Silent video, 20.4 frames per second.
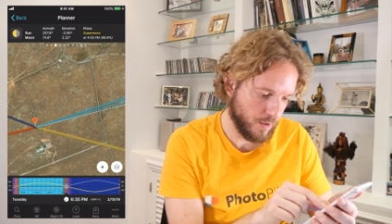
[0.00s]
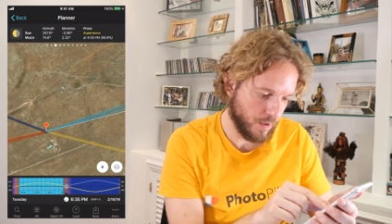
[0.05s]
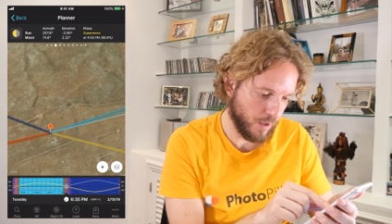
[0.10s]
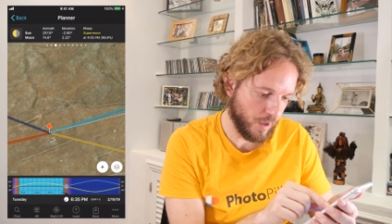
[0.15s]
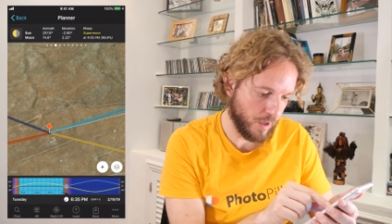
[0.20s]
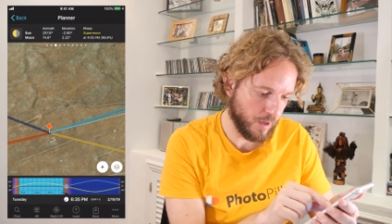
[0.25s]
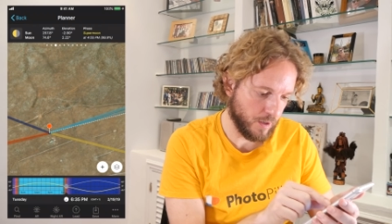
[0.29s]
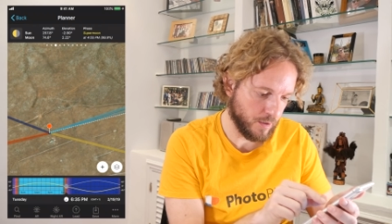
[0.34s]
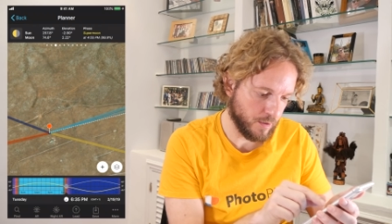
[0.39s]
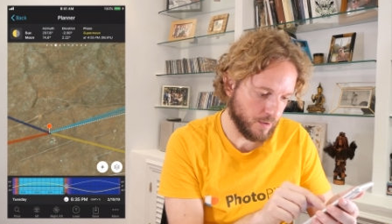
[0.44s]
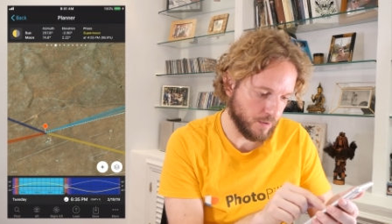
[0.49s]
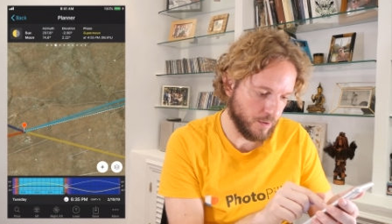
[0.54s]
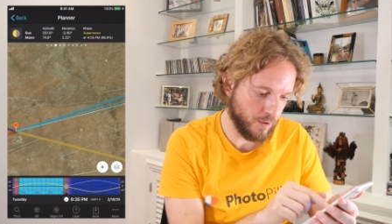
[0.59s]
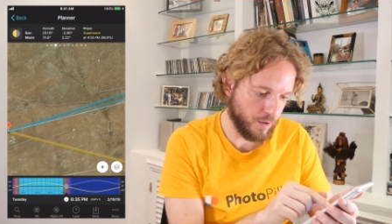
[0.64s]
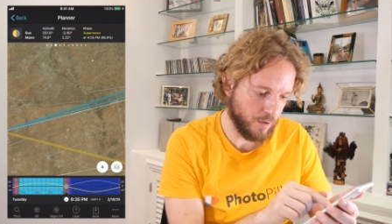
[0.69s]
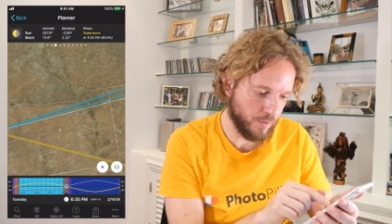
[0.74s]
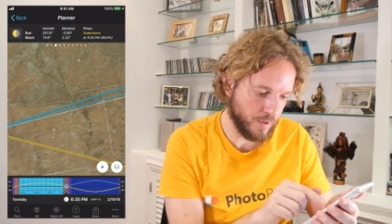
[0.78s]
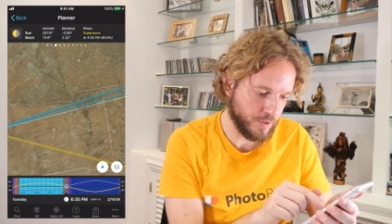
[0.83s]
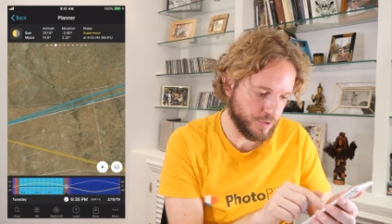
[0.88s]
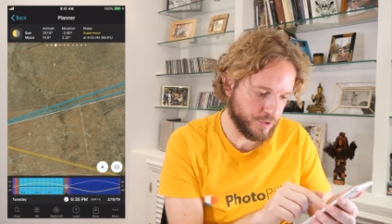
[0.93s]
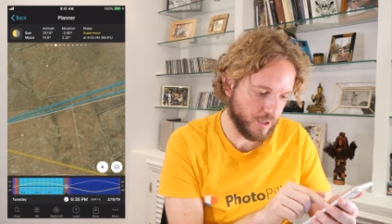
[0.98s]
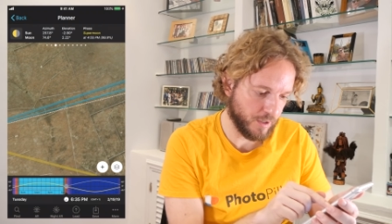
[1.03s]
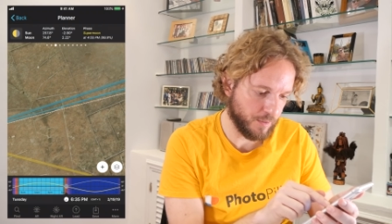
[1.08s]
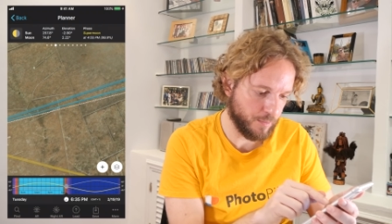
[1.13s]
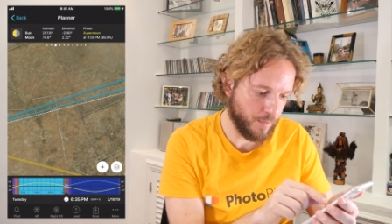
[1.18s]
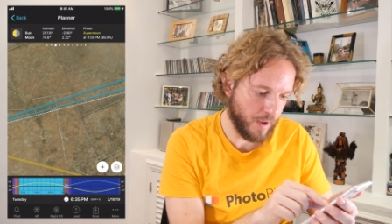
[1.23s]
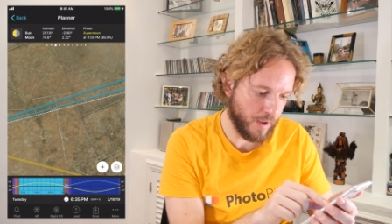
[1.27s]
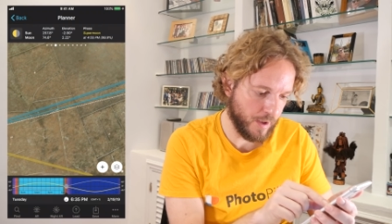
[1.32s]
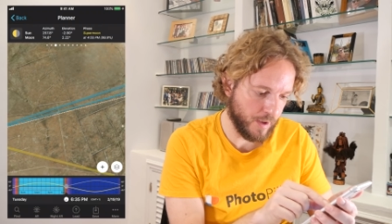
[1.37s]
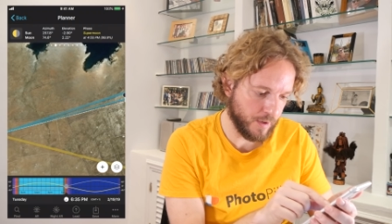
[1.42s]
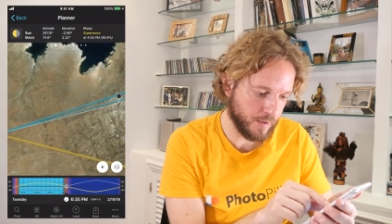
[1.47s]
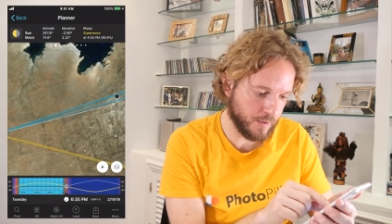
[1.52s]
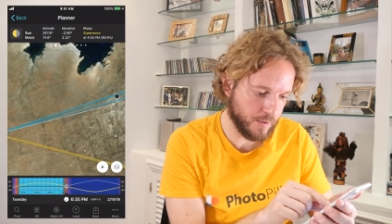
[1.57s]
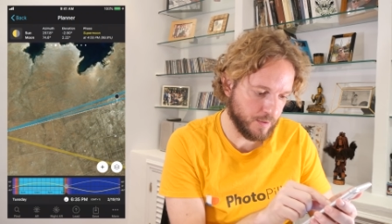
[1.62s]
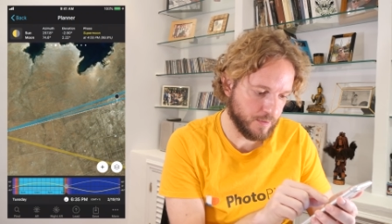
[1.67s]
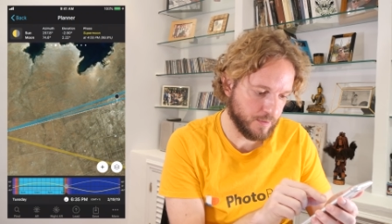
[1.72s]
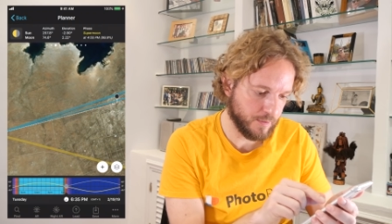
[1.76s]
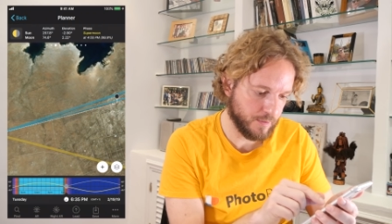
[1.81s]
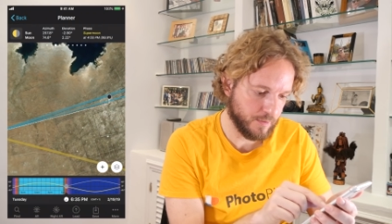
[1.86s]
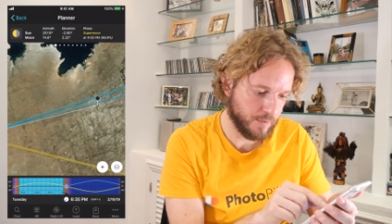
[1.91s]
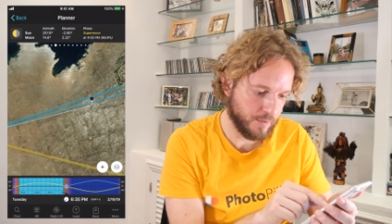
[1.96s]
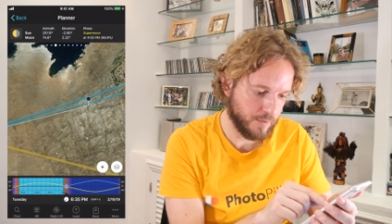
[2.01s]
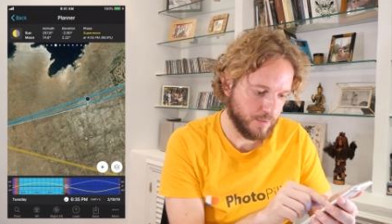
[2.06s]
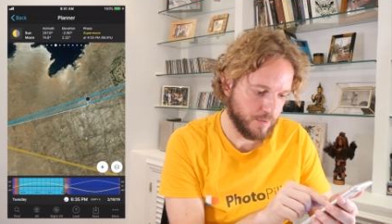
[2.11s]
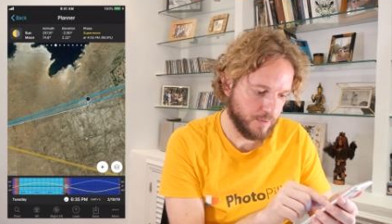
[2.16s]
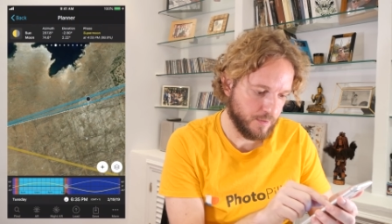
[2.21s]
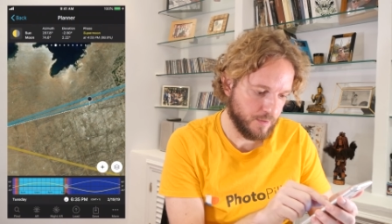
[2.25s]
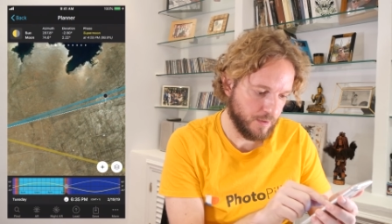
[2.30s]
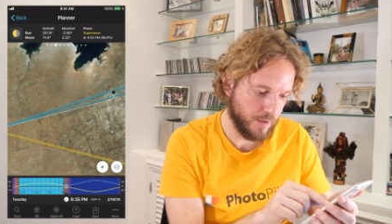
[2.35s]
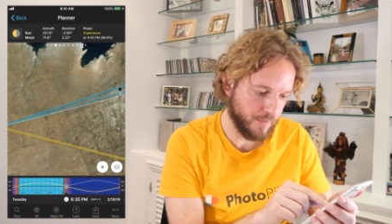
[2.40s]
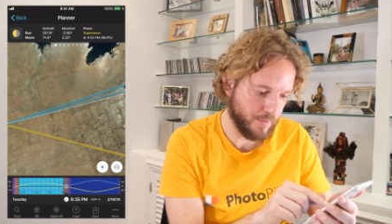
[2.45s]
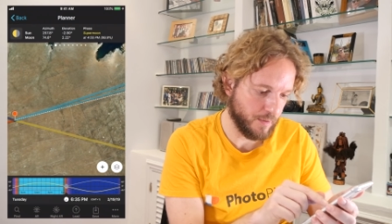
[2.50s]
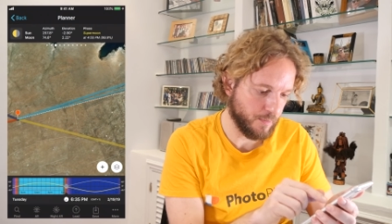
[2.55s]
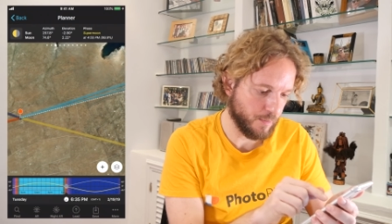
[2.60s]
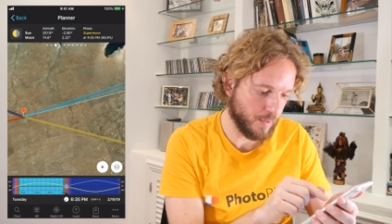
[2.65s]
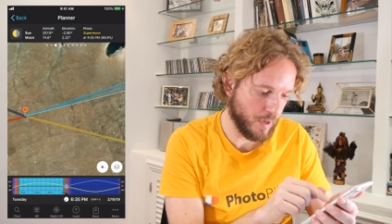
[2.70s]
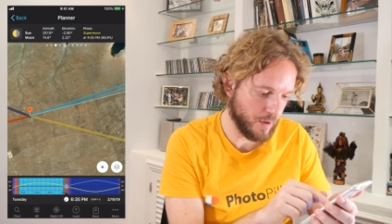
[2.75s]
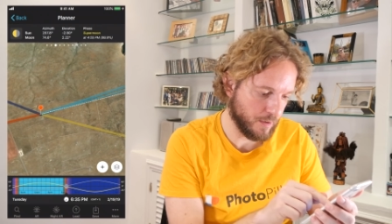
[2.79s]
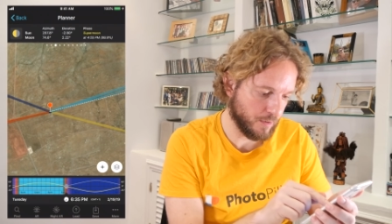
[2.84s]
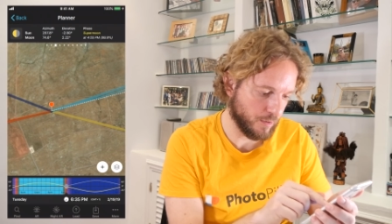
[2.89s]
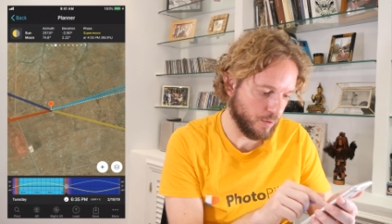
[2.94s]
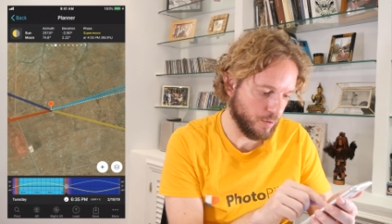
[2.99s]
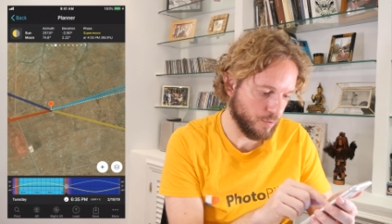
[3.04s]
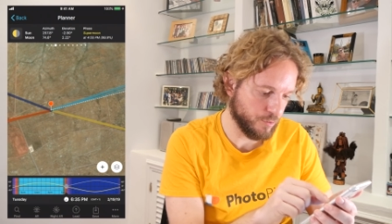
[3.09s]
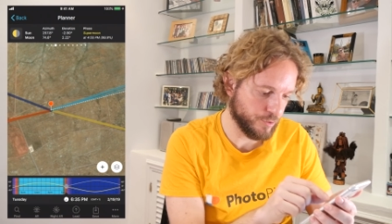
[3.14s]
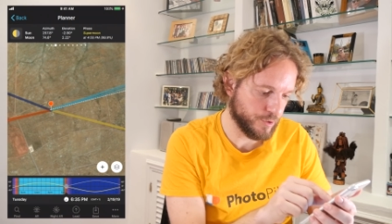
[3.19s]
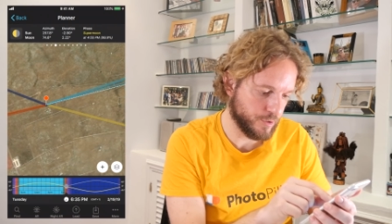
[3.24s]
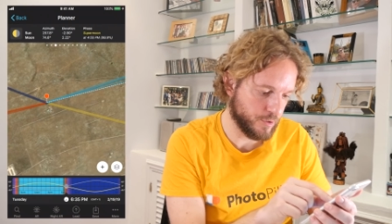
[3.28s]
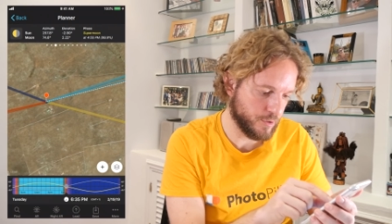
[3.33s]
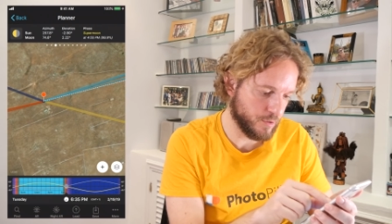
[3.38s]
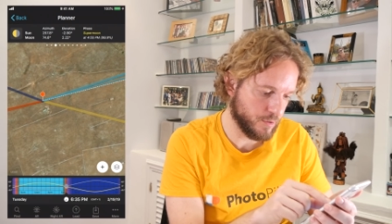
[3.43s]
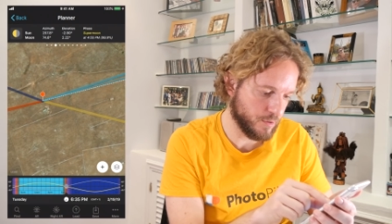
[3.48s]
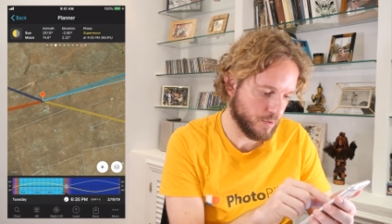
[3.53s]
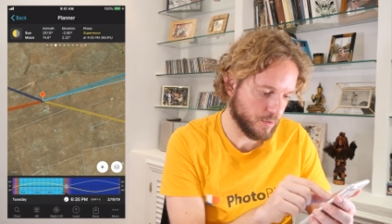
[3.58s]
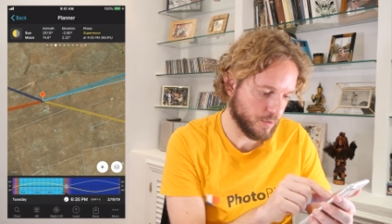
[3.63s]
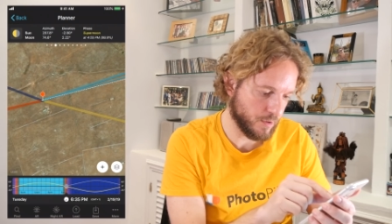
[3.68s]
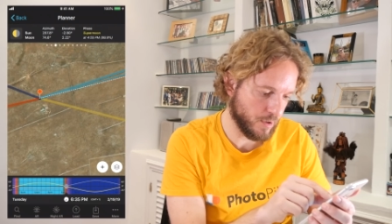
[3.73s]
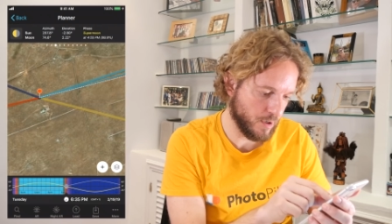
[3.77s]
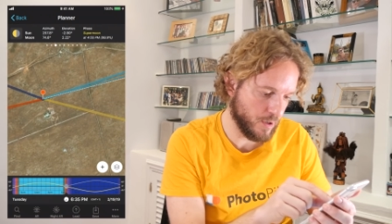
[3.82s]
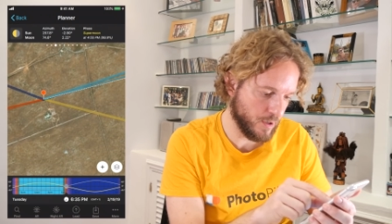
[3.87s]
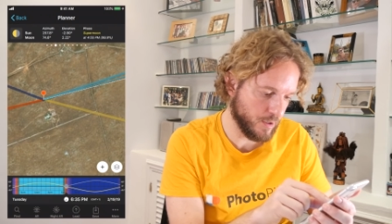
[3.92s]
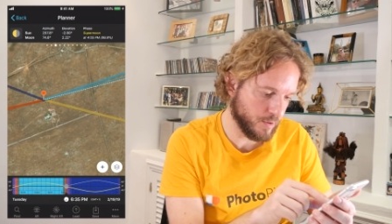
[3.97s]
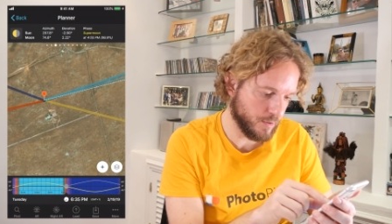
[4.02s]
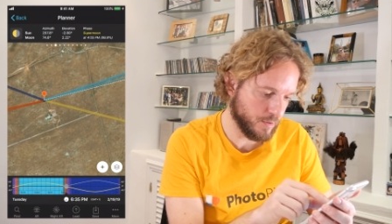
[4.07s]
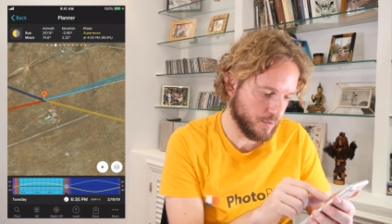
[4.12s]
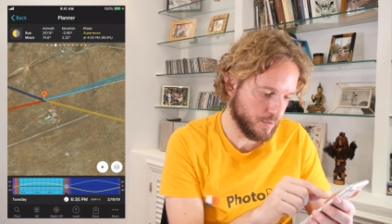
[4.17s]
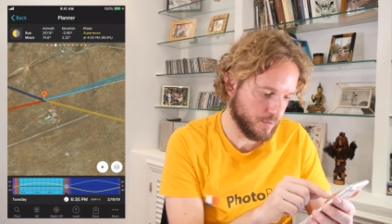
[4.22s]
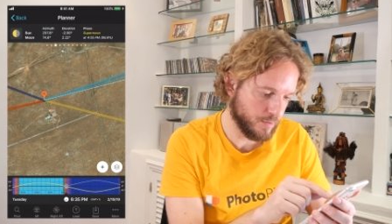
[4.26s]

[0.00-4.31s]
and go and check back if I can get closer or not.